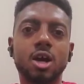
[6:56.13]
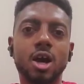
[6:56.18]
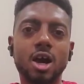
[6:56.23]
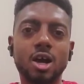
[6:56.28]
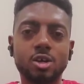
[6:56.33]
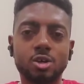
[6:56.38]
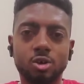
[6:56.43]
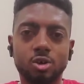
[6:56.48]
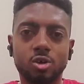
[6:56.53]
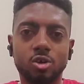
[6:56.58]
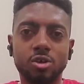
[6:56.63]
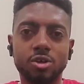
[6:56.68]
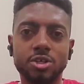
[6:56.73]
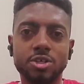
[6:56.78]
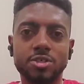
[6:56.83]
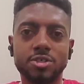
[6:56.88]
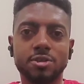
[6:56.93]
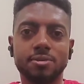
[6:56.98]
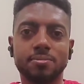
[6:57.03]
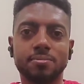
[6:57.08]

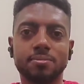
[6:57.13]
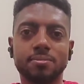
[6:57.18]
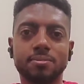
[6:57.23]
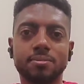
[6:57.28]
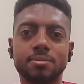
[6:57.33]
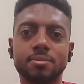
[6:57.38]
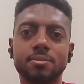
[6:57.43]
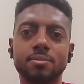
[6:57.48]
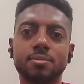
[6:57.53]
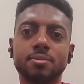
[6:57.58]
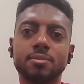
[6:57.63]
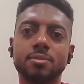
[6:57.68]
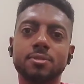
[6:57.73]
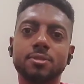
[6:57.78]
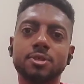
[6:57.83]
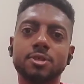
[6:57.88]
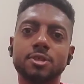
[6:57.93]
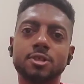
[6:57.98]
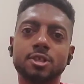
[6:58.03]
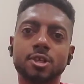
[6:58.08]
Alcoholism.
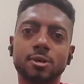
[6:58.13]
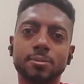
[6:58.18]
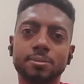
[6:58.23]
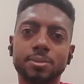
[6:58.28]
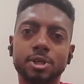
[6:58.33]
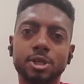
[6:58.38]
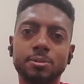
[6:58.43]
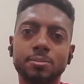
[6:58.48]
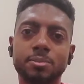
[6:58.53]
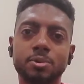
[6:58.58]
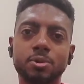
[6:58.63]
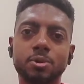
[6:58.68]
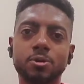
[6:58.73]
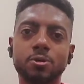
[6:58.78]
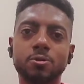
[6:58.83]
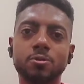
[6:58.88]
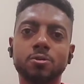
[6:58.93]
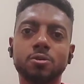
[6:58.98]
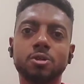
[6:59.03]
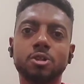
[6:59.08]
Some
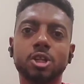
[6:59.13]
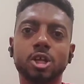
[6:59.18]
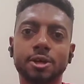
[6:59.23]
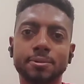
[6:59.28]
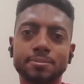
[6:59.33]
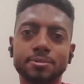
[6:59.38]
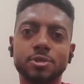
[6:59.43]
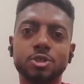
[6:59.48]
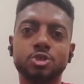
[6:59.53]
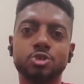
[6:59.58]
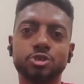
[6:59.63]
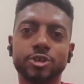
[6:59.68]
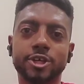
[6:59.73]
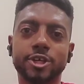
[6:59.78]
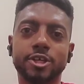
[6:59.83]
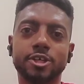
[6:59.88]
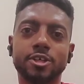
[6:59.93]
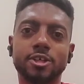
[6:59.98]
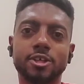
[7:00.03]
people love to drink.